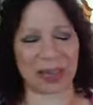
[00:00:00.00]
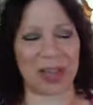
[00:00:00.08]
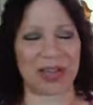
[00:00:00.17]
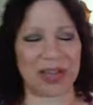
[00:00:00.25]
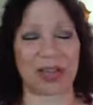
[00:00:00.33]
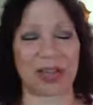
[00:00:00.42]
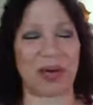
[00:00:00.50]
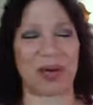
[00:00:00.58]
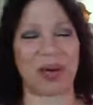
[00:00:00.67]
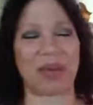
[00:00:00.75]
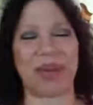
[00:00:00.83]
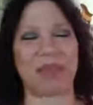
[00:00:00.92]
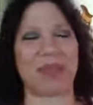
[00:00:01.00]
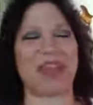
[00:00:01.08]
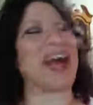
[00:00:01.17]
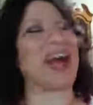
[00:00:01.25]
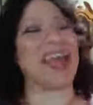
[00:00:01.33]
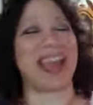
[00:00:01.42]
well, it couldn't
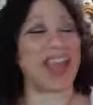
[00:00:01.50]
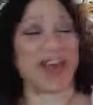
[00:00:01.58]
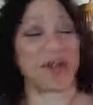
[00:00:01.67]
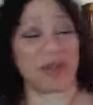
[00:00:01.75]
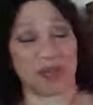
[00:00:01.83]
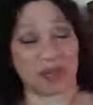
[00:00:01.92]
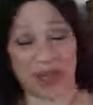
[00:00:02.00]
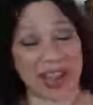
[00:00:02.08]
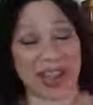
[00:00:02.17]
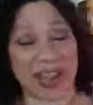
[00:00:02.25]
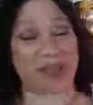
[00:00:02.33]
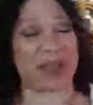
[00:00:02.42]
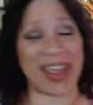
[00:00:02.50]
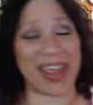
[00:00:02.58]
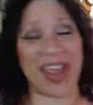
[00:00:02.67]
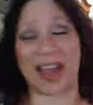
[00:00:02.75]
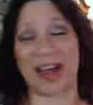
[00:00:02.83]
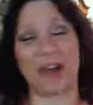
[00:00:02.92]
be I have the ring or I
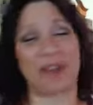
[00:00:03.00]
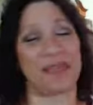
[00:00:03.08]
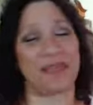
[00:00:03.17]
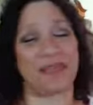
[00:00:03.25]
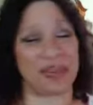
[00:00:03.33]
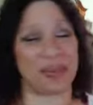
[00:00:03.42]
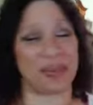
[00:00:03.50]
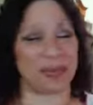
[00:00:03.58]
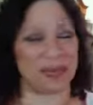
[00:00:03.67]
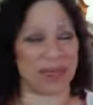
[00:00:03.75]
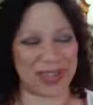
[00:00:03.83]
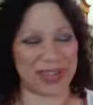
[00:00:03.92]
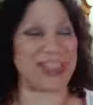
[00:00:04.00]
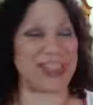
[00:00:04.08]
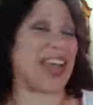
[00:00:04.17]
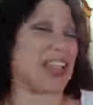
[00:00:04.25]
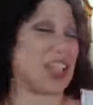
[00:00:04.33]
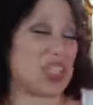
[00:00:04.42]
have,
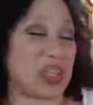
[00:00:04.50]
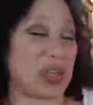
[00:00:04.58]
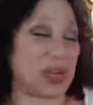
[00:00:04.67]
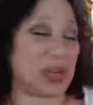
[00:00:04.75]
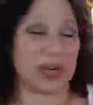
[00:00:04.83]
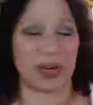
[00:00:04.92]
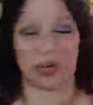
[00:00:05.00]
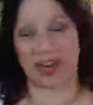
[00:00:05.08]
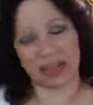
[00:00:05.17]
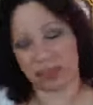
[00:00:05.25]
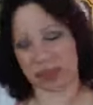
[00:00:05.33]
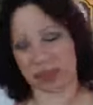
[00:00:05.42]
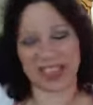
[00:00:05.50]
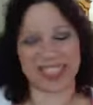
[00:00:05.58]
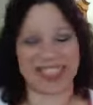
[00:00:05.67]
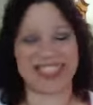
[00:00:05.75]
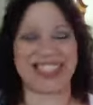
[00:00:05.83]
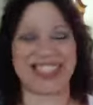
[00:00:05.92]
that shirt or whatever,
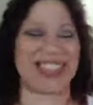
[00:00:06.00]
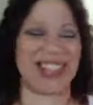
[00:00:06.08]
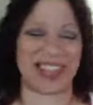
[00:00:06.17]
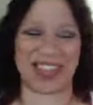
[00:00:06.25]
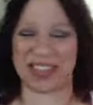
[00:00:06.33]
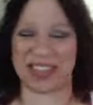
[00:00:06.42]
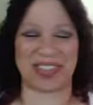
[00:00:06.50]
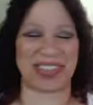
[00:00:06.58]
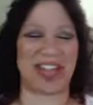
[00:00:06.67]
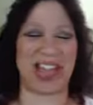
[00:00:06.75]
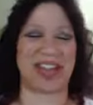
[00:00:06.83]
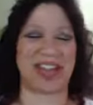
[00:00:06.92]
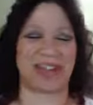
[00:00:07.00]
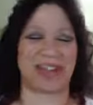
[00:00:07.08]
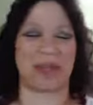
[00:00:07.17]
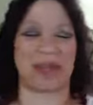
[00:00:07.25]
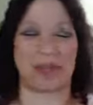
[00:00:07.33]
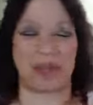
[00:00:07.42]
because this is on the other side, and
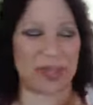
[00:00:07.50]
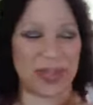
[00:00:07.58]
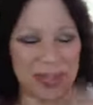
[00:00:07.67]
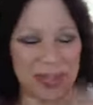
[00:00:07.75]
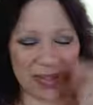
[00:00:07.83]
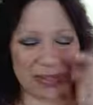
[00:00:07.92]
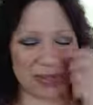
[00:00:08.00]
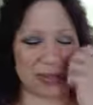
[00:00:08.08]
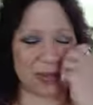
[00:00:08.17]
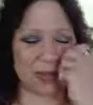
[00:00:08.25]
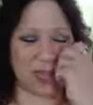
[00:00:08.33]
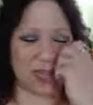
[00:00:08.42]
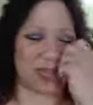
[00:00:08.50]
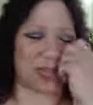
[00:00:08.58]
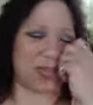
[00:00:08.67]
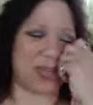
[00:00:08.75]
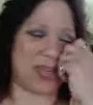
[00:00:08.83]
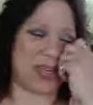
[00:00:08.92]
there's no
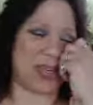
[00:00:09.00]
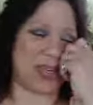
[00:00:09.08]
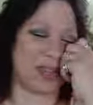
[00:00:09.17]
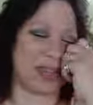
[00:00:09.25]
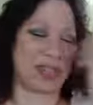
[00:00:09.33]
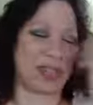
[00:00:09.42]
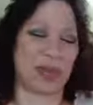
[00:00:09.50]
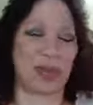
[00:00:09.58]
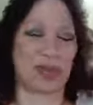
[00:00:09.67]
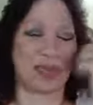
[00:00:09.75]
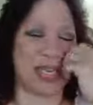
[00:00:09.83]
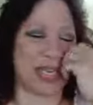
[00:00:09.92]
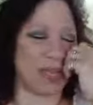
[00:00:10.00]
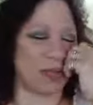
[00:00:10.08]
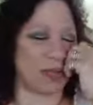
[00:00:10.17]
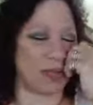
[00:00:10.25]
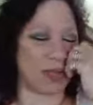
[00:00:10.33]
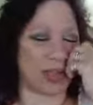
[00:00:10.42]
such, there is no
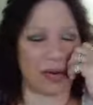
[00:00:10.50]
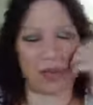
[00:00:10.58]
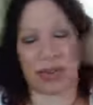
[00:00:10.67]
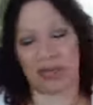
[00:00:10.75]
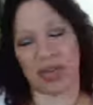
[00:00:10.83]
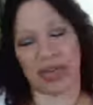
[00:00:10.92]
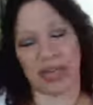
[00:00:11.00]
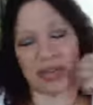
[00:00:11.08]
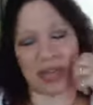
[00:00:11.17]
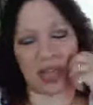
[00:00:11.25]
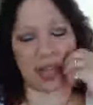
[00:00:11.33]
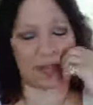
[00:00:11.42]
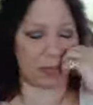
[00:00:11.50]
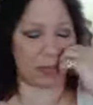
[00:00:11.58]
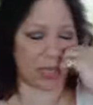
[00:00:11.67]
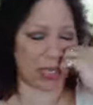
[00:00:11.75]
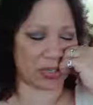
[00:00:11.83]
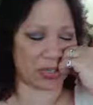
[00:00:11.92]
3D over there, and 3D is all of our
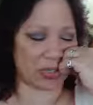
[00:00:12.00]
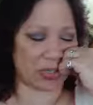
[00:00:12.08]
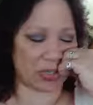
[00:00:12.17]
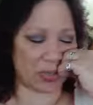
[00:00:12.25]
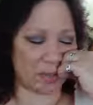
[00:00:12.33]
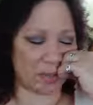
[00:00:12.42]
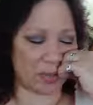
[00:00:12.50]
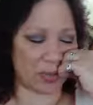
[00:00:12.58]
possessions.